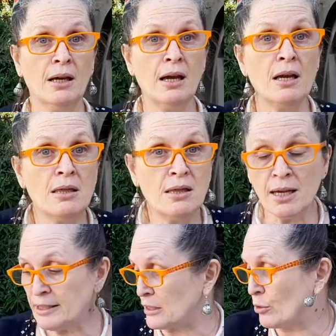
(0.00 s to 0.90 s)
in
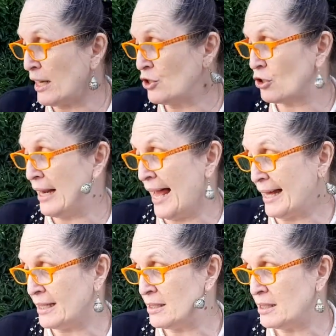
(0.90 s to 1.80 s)
this strange
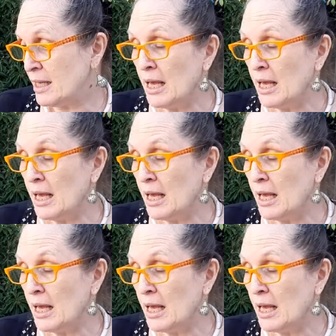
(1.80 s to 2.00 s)
land,